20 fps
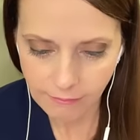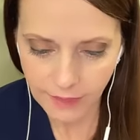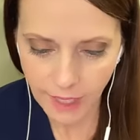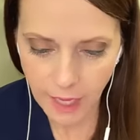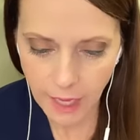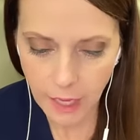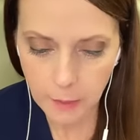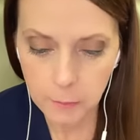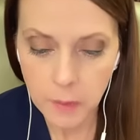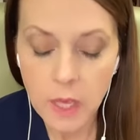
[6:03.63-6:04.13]

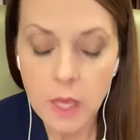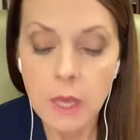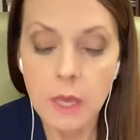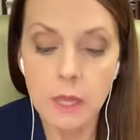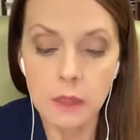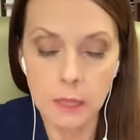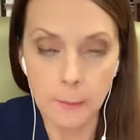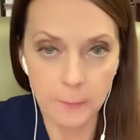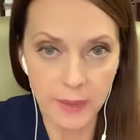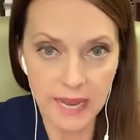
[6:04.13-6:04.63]
The
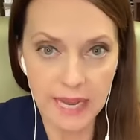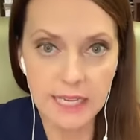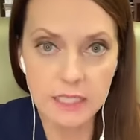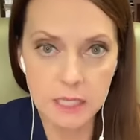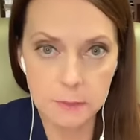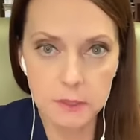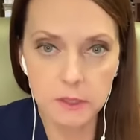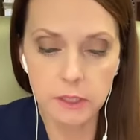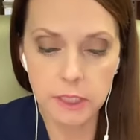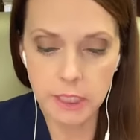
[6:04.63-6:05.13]
pain
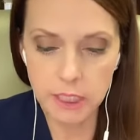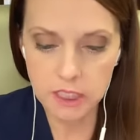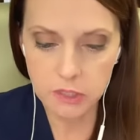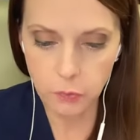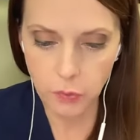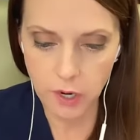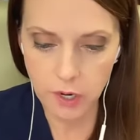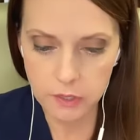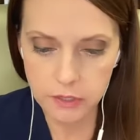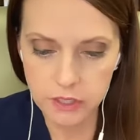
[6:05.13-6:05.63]
typically gets
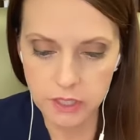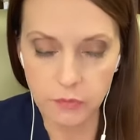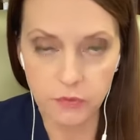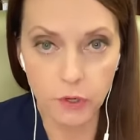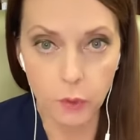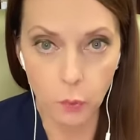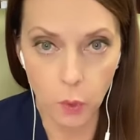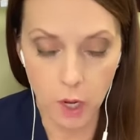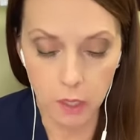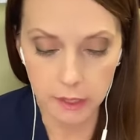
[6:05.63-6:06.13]
worse if
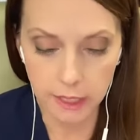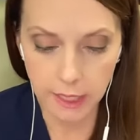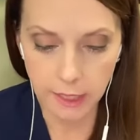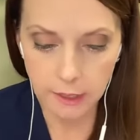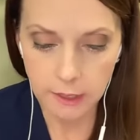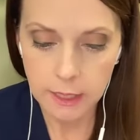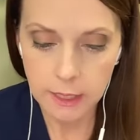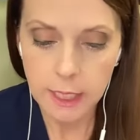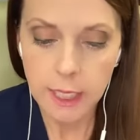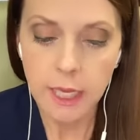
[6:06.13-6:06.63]
you're
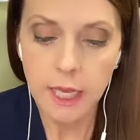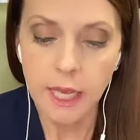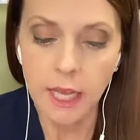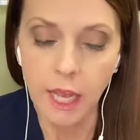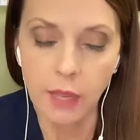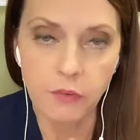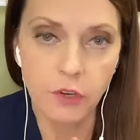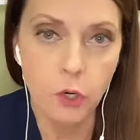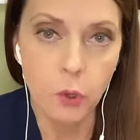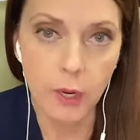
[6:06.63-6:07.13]
walking,
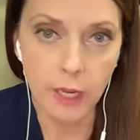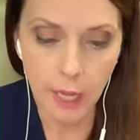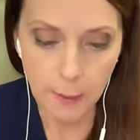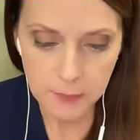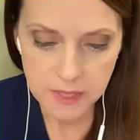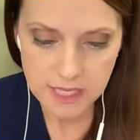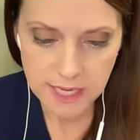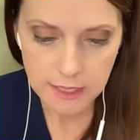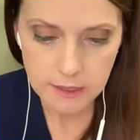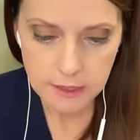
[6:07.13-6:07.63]
if you're going up
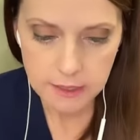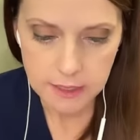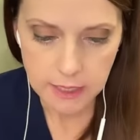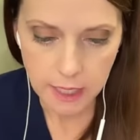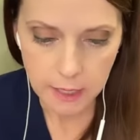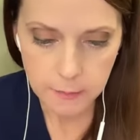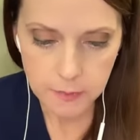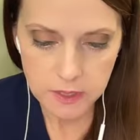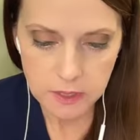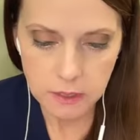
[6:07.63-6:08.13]
and down
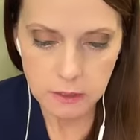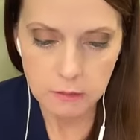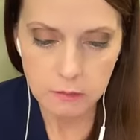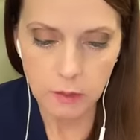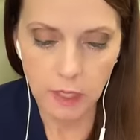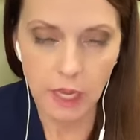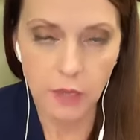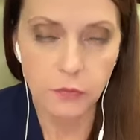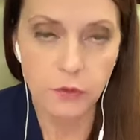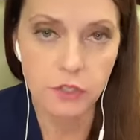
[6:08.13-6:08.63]
steps,
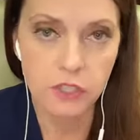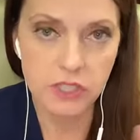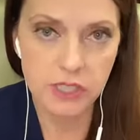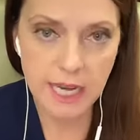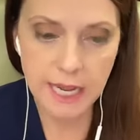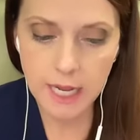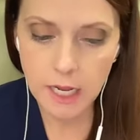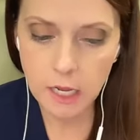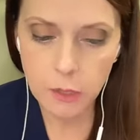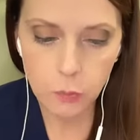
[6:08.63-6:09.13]
if you're
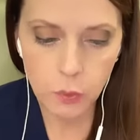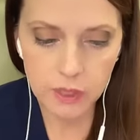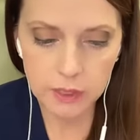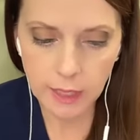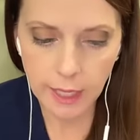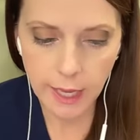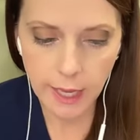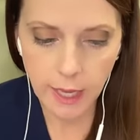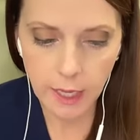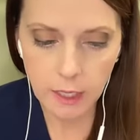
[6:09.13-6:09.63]
standing on one
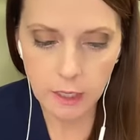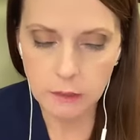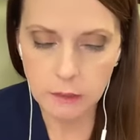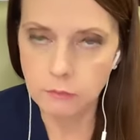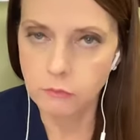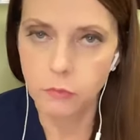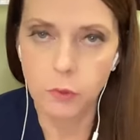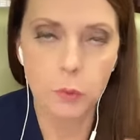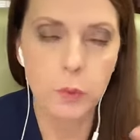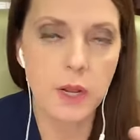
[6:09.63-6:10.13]
leg
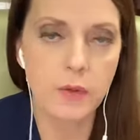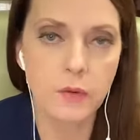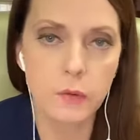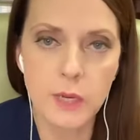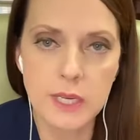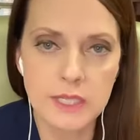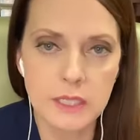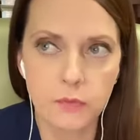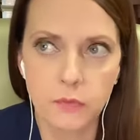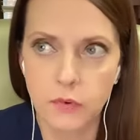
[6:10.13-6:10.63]
for whatever
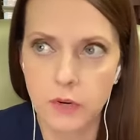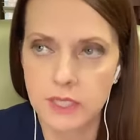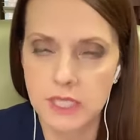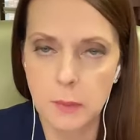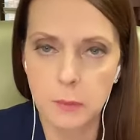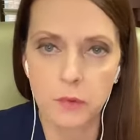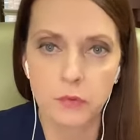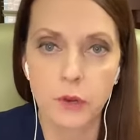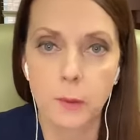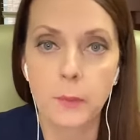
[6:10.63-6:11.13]
reason. For
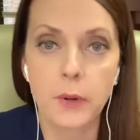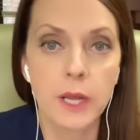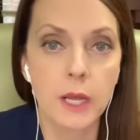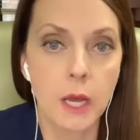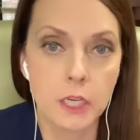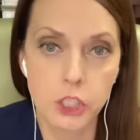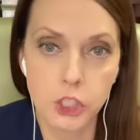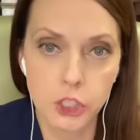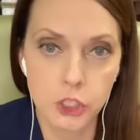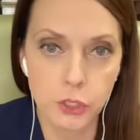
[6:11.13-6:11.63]
example, if you're putting
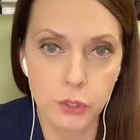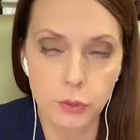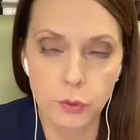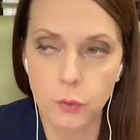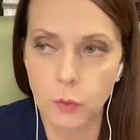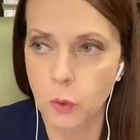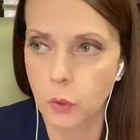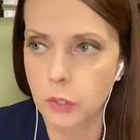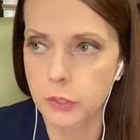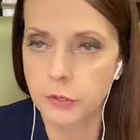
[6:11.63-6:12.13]
on a
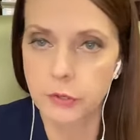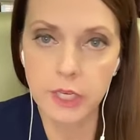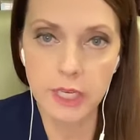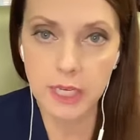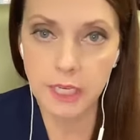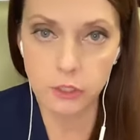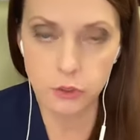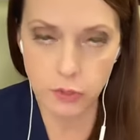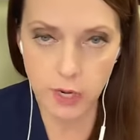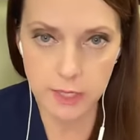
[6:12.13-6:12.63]
shoe or you're
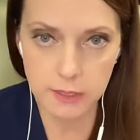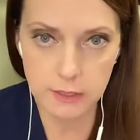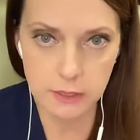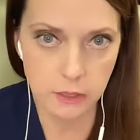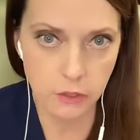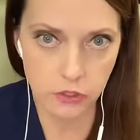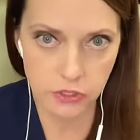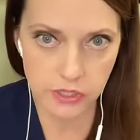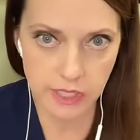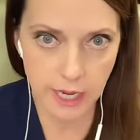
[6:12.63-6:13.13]
getting dressed
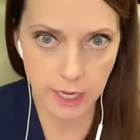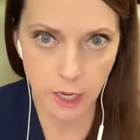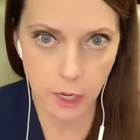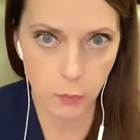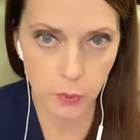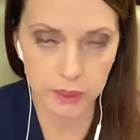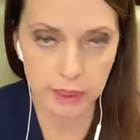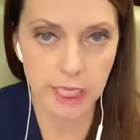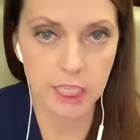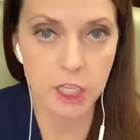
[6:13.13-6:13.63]
and you're standing on
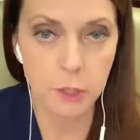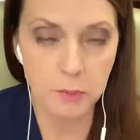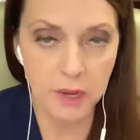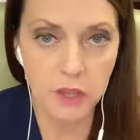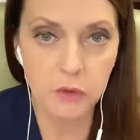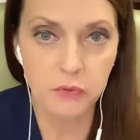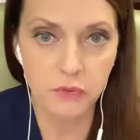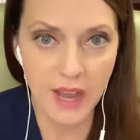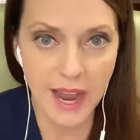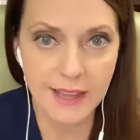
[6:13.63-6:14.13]
one leg, you
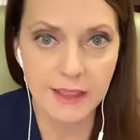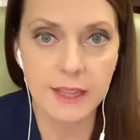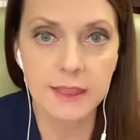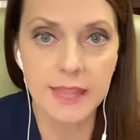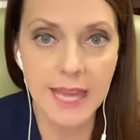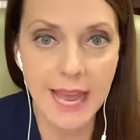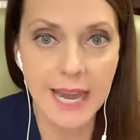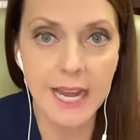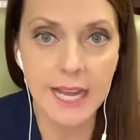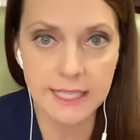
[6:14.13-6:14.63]
might find that
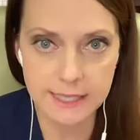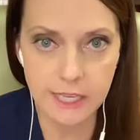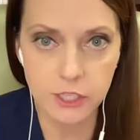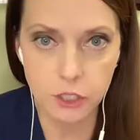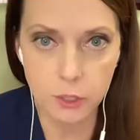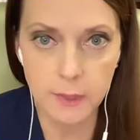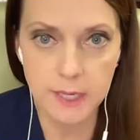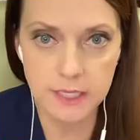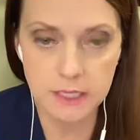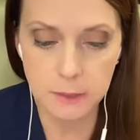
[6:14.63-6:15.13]
that
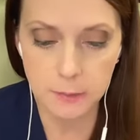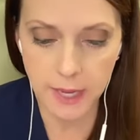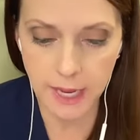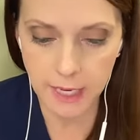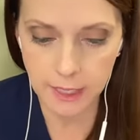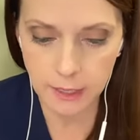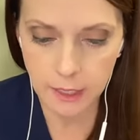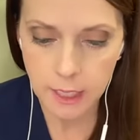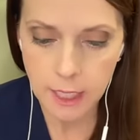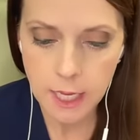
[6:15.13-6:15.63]
exacerbates the
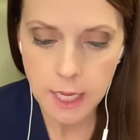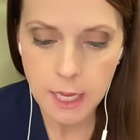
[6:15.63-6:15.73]
pain.